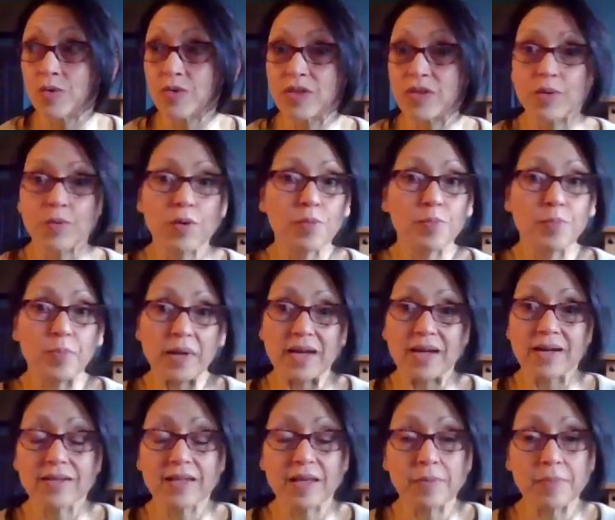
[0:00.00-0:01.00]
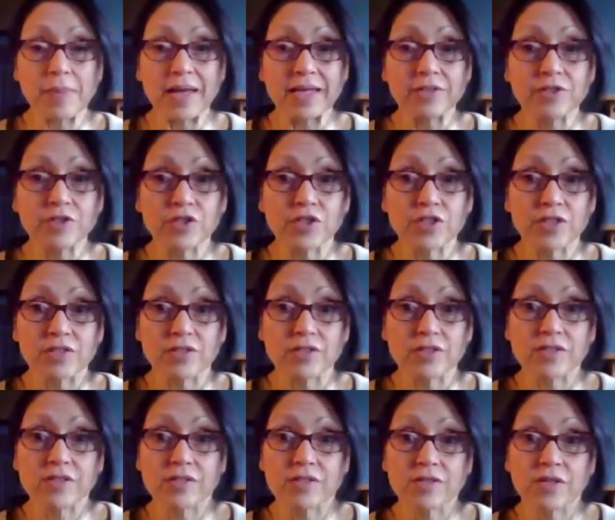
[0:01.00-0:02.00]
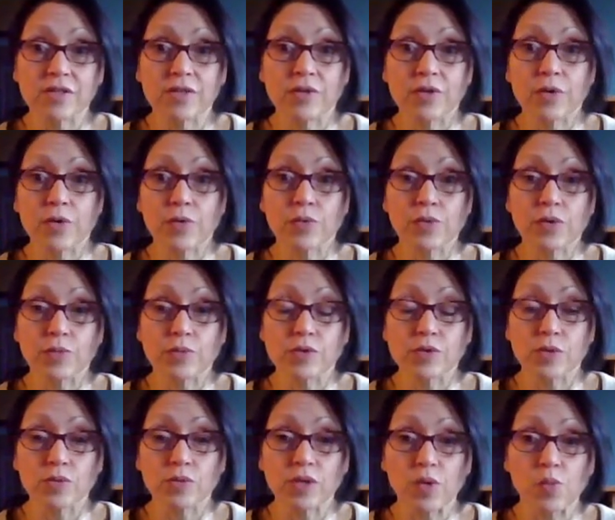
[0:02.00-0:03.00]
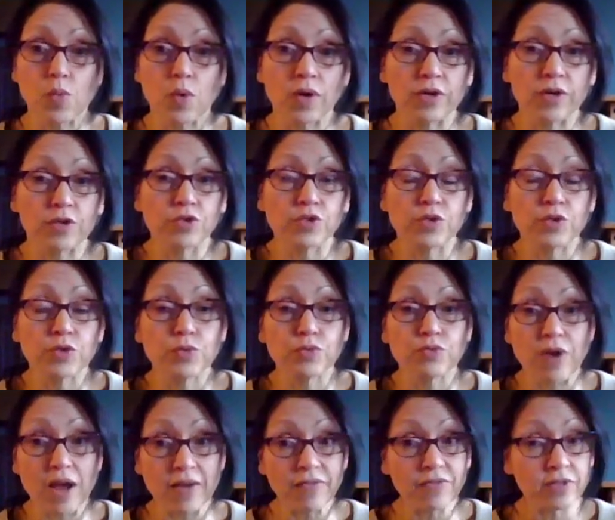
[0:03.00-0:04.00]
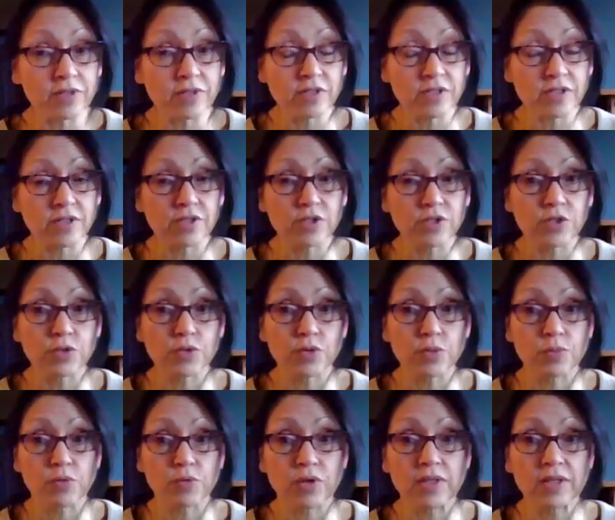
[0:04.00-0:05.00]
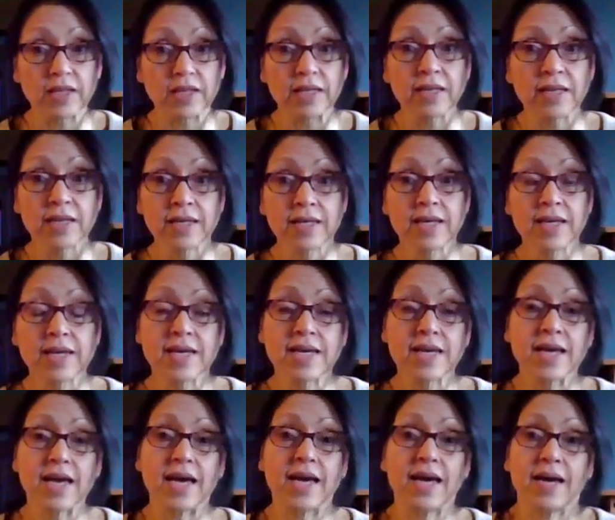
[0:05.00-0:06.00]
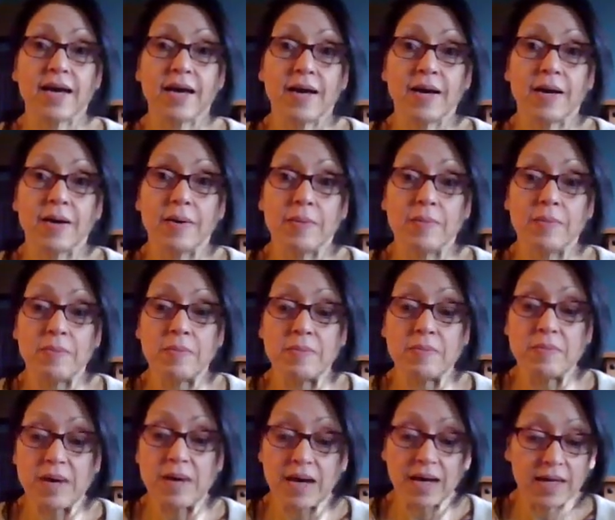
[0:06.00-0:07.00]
they were barely mentioned. There was only one or two references to them, really. And